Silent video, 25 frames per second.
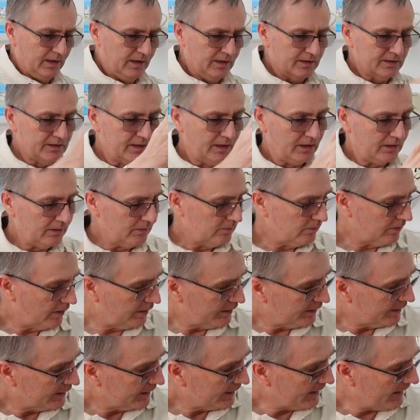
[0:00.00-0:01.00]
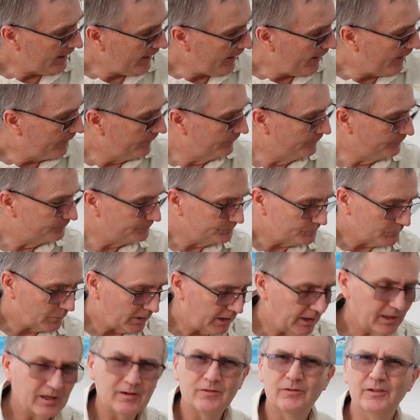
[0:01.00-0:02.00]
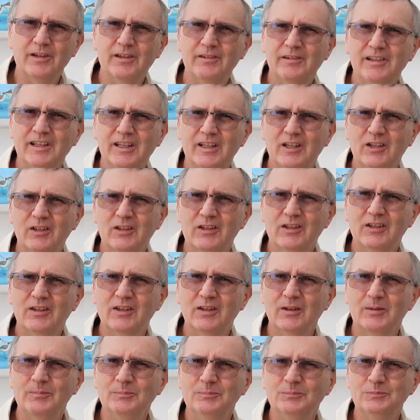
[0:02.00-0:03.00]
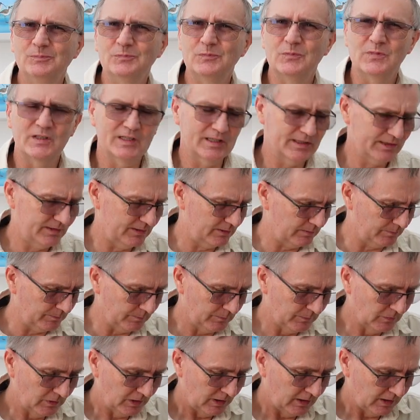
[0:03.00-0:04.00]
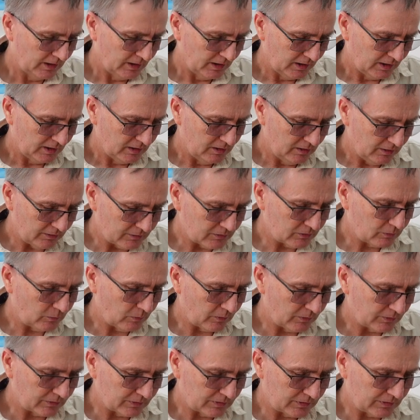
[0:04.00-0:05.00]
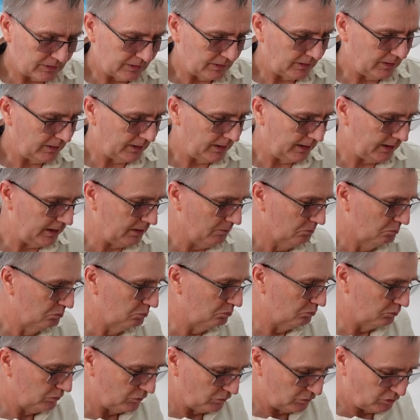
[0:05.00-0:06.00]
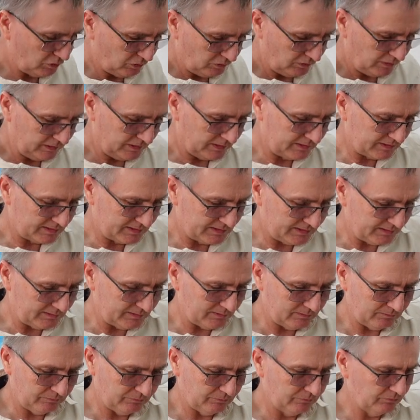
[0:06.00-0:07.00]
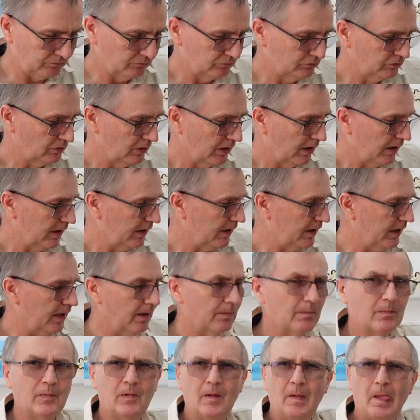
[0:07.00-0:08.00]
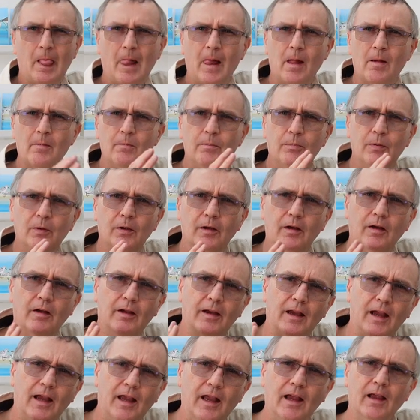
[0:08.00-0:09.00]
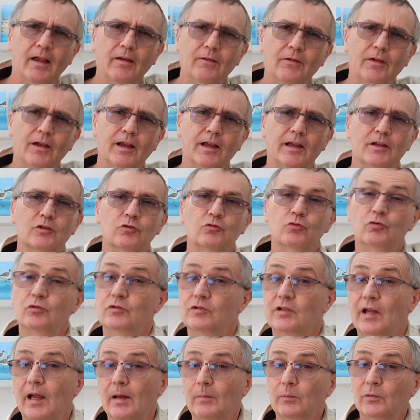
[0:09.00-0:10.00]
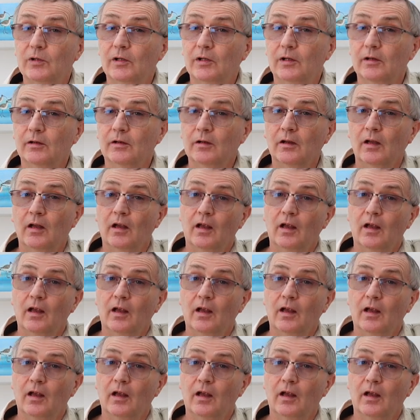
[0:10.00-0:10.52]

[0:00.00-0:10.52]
So very good system. Looks quite sturdy, trolley itself, yep. But I have had to adapt it.